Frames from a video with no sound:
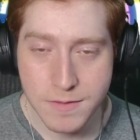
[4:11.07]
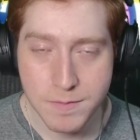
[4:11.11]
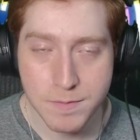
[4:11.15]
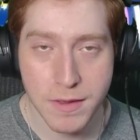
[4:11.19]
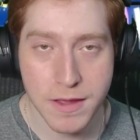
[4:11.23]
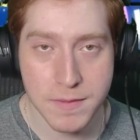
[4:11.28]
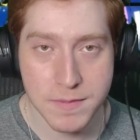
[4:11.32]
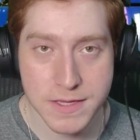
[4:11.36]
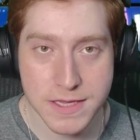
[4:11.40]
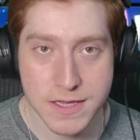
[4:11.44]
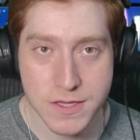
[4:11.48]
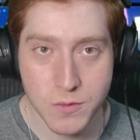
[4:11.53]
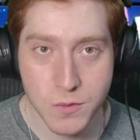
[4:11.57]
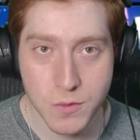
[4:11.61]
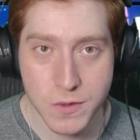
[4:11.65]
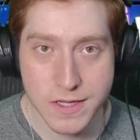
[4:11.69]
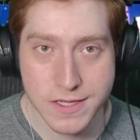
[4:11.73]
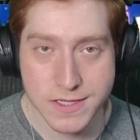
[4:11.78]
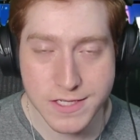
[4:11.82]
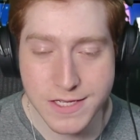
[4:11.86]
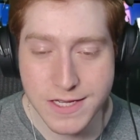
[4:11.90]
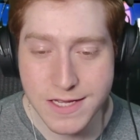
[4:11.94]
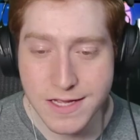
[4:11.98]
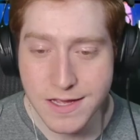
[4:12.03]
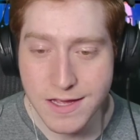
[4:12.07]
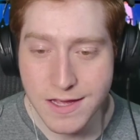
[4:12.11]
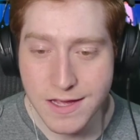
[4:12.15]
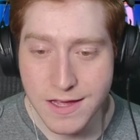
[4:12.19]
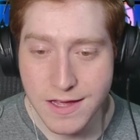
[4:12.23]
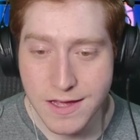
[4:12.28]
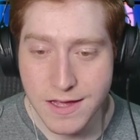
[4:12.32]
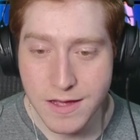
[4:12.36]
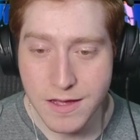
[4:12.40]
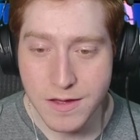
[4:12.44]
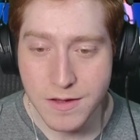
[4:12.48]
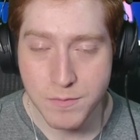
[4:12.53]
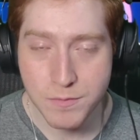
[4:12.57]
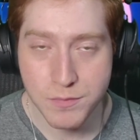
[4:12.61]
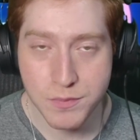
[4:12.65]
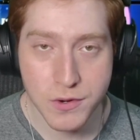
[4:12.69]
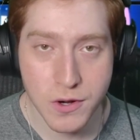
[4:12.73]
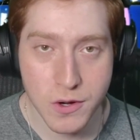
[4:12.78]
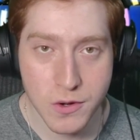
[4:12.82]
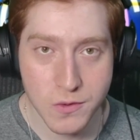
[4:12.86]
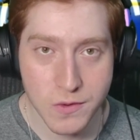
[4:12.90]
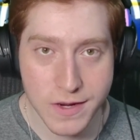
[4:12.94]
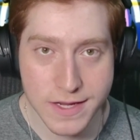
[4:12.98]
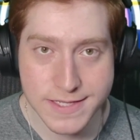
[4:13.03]
Baby Luigi,
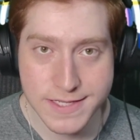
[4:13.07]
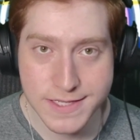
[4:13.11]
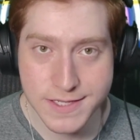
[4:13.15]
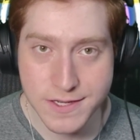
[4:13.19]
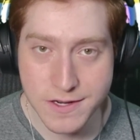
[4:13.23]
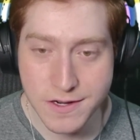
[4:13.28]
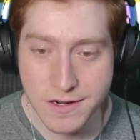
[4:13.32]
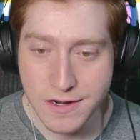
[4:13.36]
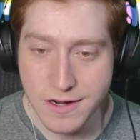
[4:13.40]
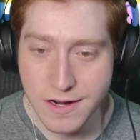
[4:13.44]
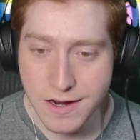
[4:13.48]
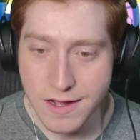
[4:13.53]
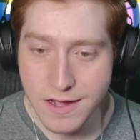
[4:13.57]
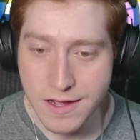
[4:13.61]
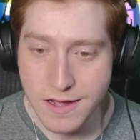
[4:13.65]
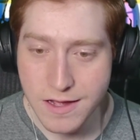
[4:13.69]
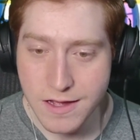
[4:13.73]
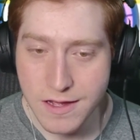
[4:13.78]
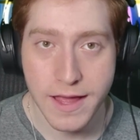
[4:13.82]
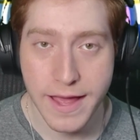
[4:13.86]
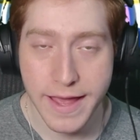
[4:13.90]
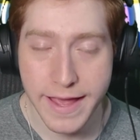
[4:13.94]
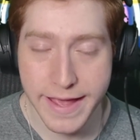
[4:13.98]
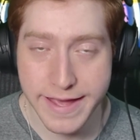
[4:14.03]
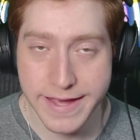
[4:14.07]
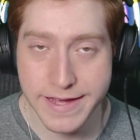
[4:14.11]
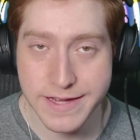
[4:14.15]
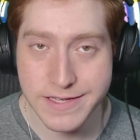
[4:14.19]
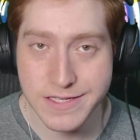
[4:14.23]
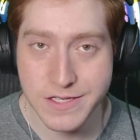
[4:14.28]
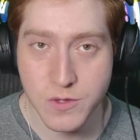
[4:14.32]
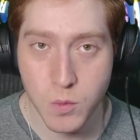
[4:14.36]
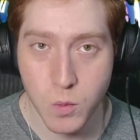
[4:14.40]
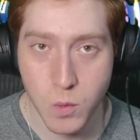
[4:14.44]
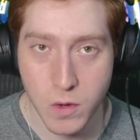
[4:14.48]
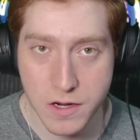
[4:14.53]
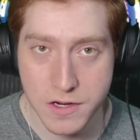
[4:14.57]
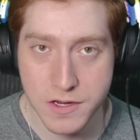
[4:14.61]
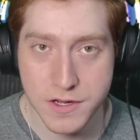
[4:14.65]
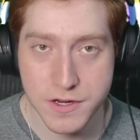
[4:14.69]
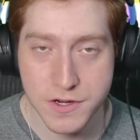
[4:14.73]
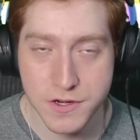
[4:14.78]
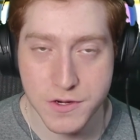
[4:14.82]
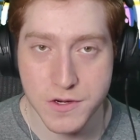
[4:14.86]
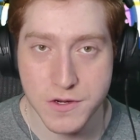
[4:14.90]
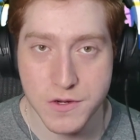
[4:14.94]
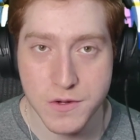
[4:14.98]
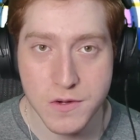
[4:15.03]
Pro Racer, and Work
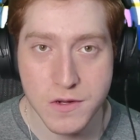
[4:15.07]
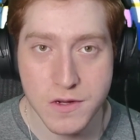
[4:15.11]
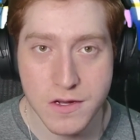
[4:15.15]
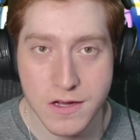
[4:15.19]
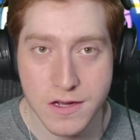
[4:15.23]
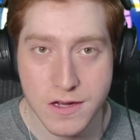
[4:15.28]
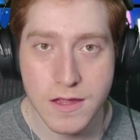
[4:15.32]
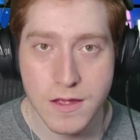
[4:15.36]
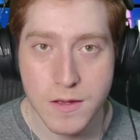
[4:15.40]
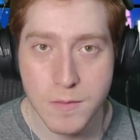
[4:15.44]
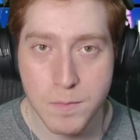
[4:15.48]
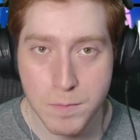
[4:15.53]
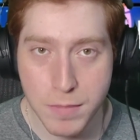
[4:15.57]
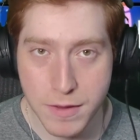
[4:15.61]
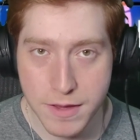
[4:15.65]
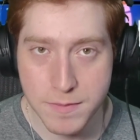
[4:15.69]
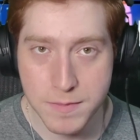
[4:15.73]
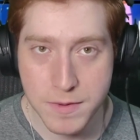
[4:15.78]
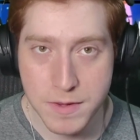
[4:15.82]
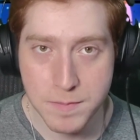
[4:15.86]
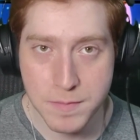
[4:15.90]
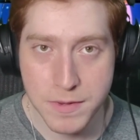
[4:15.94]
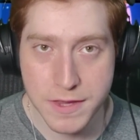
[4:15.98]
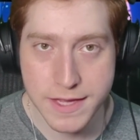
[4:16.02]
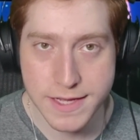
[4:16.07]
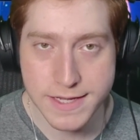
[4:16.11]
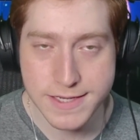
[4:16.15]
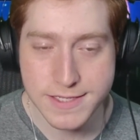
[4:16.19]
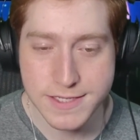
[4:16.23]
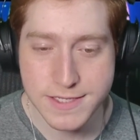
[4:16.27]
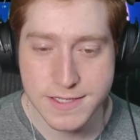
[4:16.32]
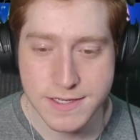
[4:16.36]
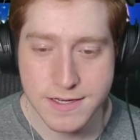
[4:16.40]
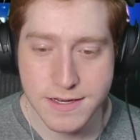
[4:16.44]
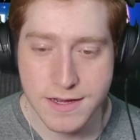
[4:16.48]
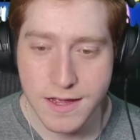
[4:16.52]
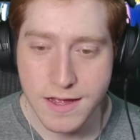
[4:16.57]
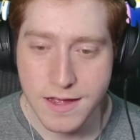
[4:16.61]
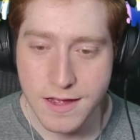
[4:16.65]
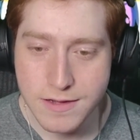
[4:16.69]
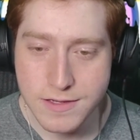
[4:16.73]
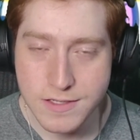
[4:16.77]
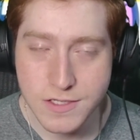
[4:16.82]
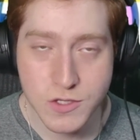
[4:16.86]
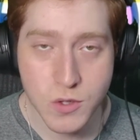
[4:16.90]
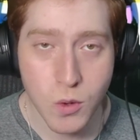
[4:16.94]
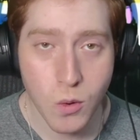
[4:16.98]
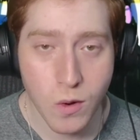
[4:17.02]
Crew, Baby Peach,
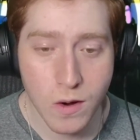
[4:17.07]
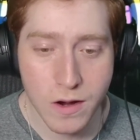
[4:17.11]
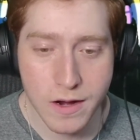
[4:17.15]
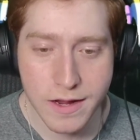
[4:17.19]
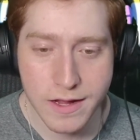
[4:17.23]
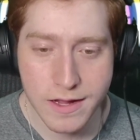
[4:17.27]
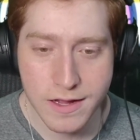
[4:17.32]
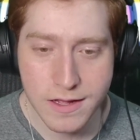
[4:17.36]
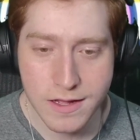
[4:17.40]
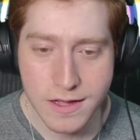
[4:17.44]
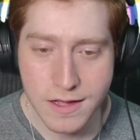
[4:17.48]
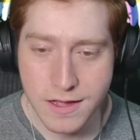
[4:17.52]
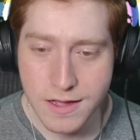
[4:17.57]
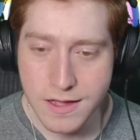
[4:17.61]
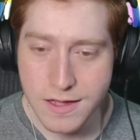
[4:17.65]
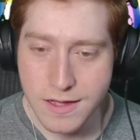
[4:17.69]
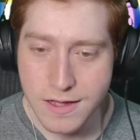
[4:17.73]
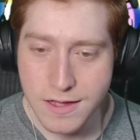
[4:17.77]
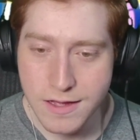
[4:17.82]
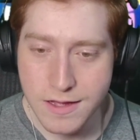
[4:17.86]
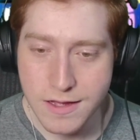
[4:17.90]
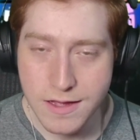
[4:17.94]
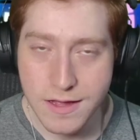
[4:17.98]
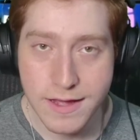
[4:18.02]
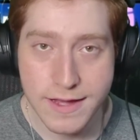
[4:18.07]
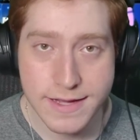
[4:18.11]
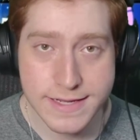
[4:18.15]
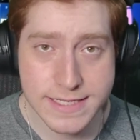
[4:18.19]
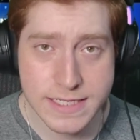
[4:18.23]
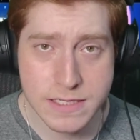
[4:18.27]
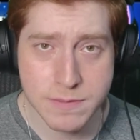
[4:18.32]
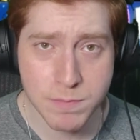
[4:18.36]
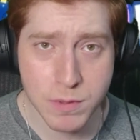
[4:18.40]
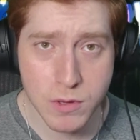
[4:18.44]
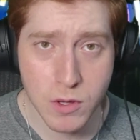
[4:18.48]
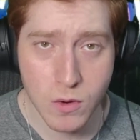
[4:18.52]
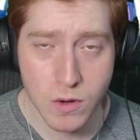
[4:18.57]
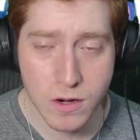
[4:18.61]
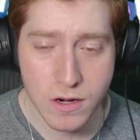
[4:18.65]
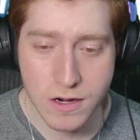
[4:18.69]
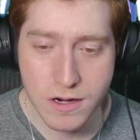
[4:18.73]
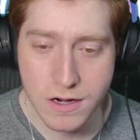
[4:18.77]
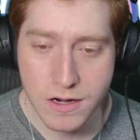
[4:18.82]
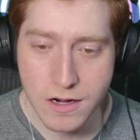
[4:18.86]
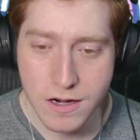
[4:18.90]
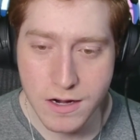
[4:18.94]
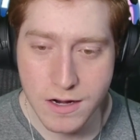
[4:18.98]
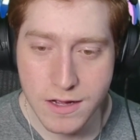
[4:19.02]
Touring,
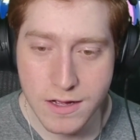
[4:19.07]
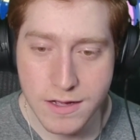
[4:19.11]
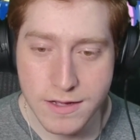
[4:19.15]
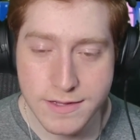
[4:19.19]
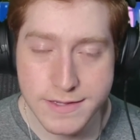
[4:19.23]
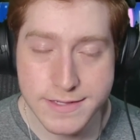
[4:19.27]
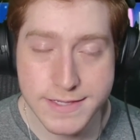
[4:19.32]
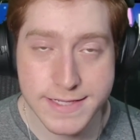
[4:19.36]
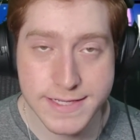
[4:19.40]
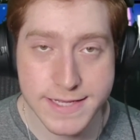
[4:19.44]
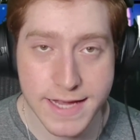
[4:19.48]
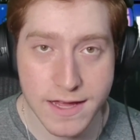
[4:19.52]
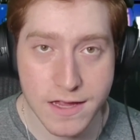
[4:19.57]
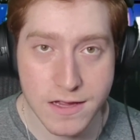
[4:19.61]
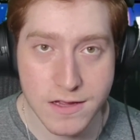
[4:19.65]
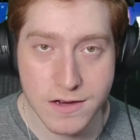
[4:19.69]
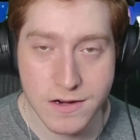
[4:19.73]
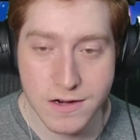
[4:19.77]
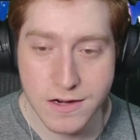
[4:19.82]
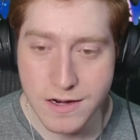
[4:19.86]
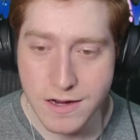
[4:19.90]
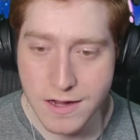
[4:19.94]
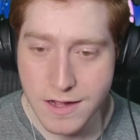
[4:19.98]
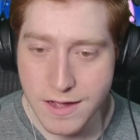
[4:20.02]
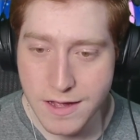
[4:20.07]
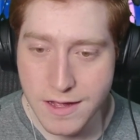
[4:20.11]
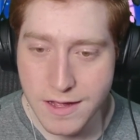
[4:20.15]
Explorer, Sailor,